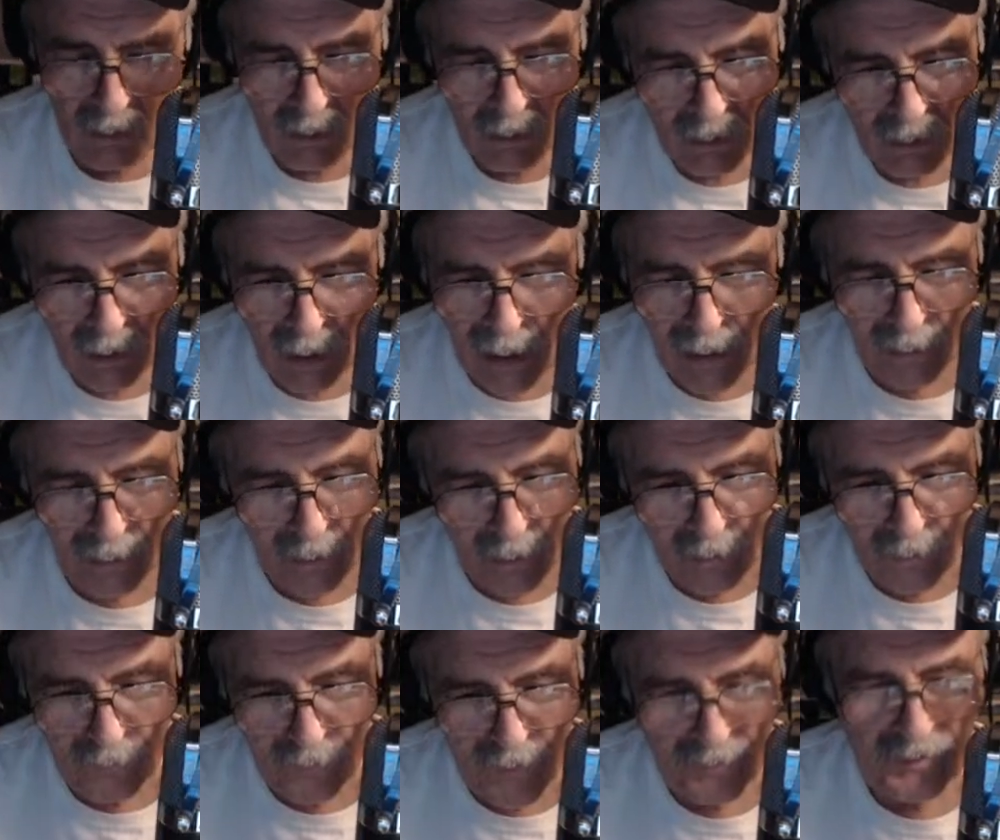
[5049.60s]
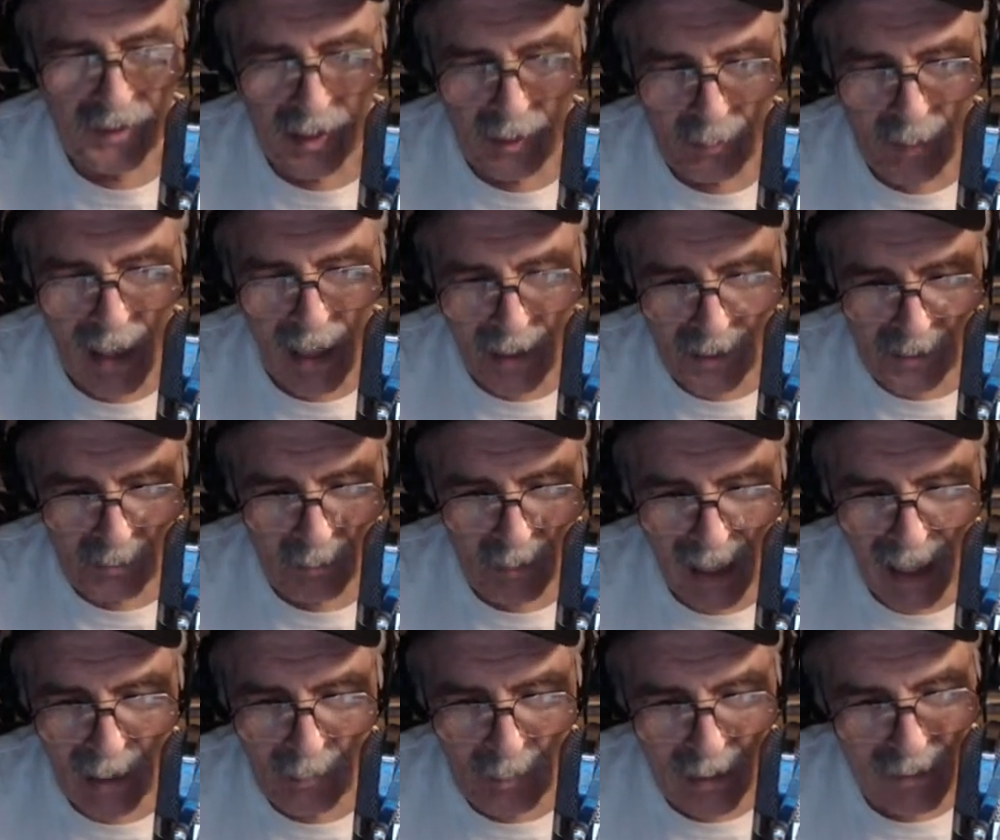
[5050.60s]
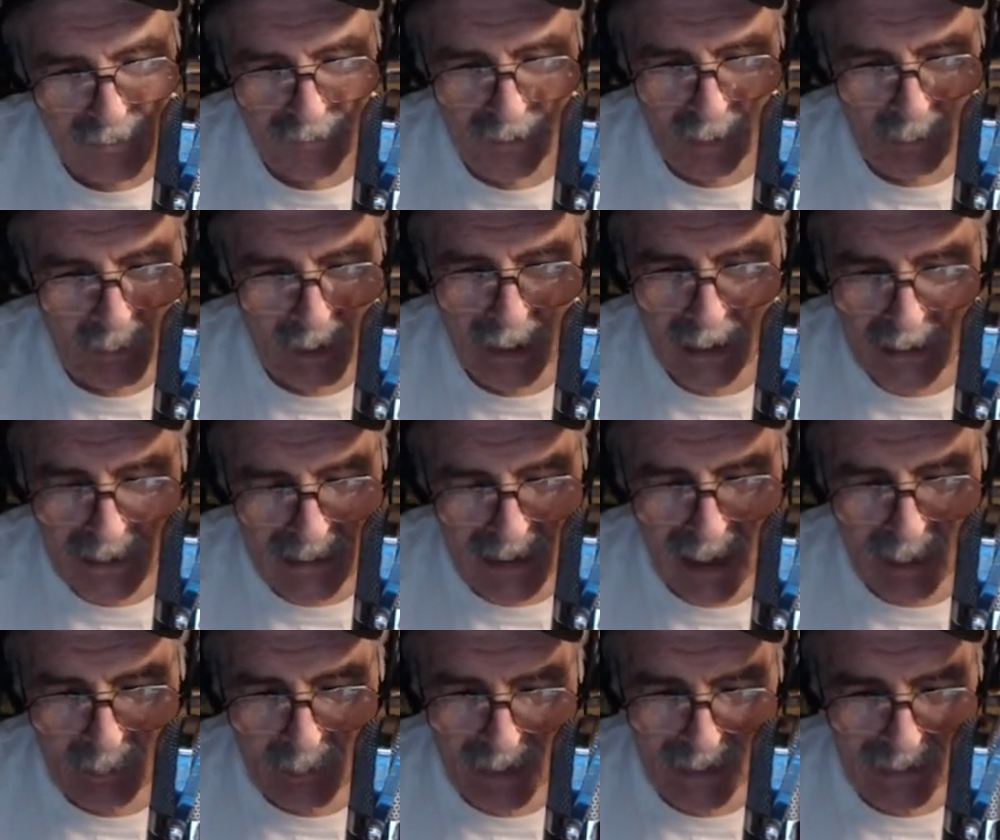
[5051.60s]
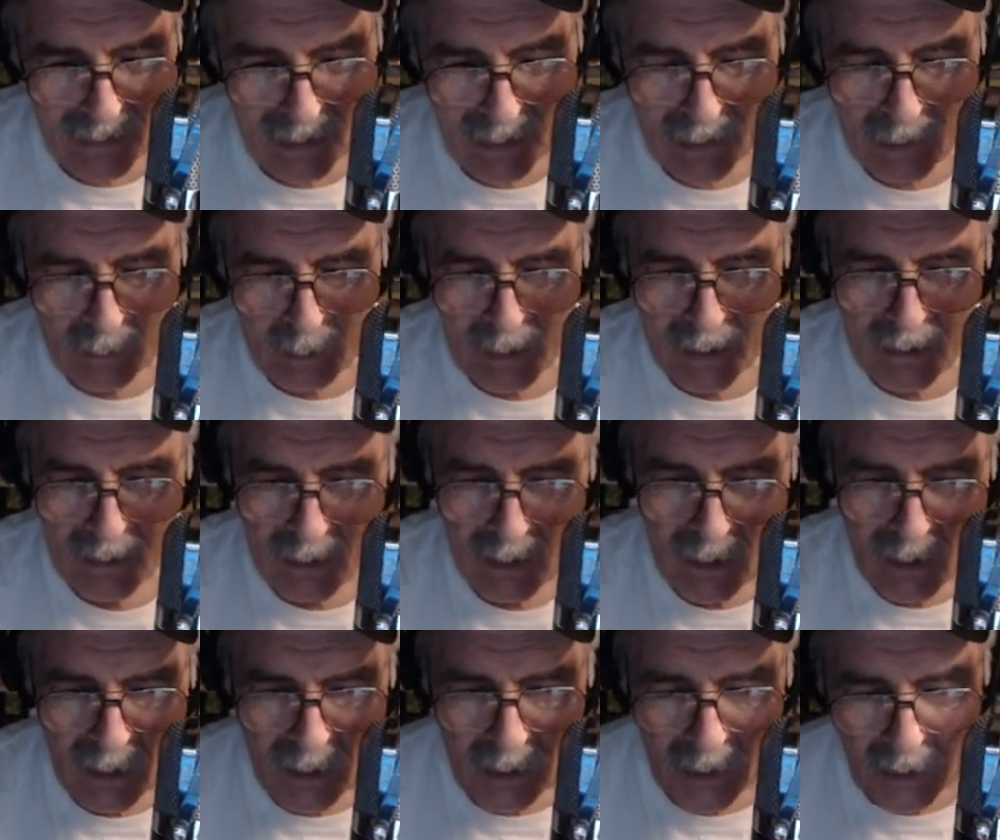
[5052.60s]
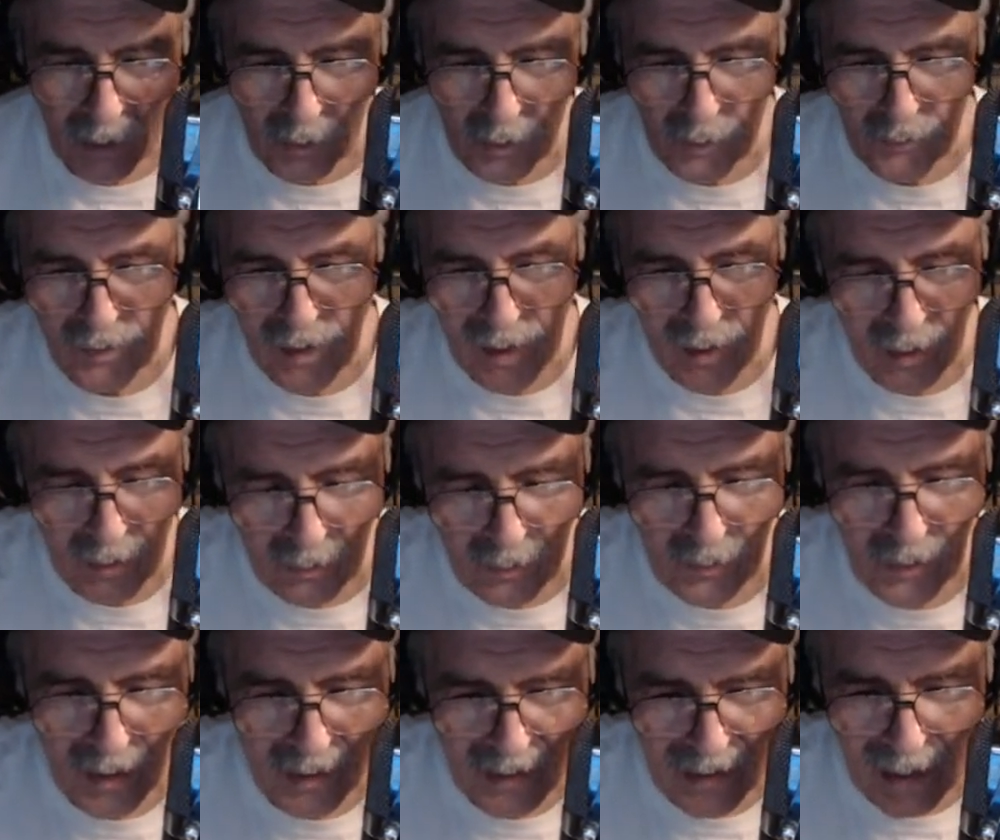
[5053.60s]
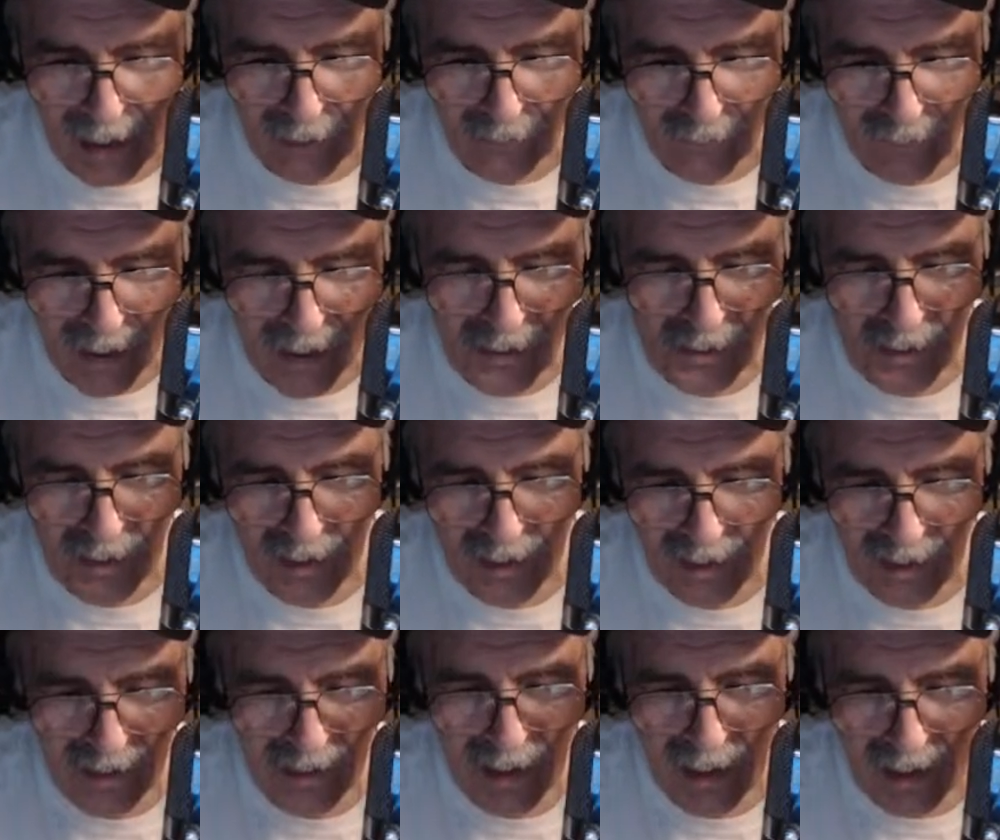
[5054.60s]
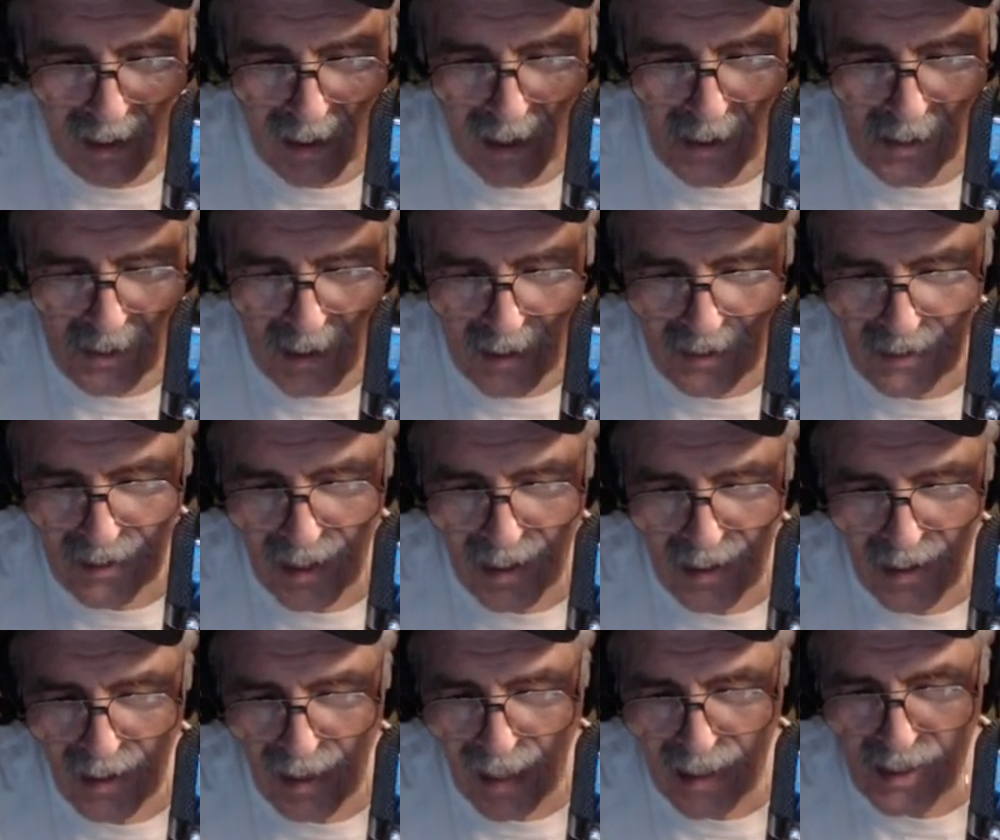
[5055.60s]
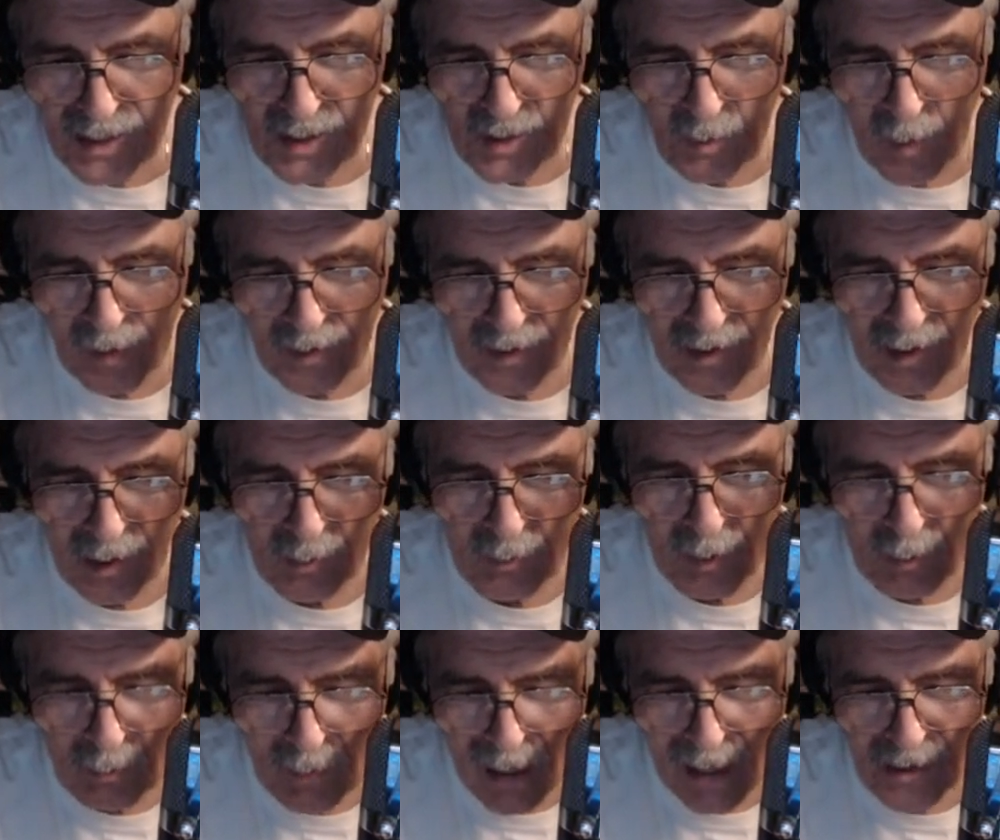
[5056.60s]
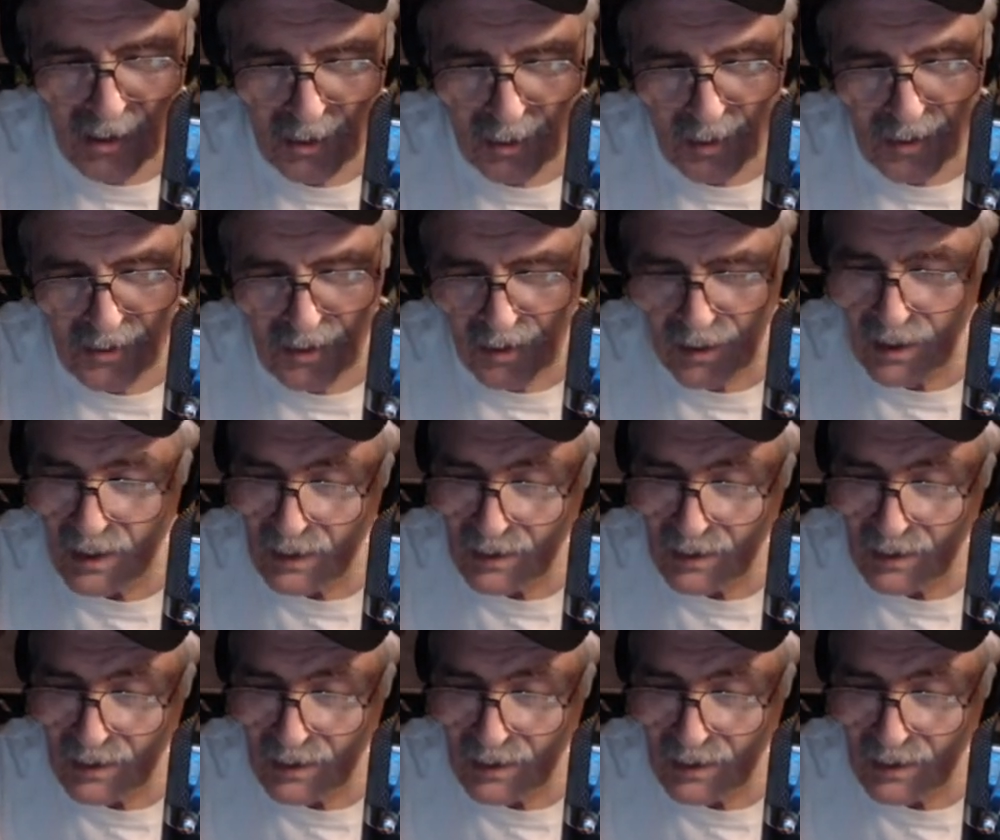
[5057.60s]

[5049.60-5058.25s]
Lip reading: I don't know, 15 miles maybe from me. It's not a big deal, but you got the elevation and you got a nice antenna, and I expected it to be monstrous tonight.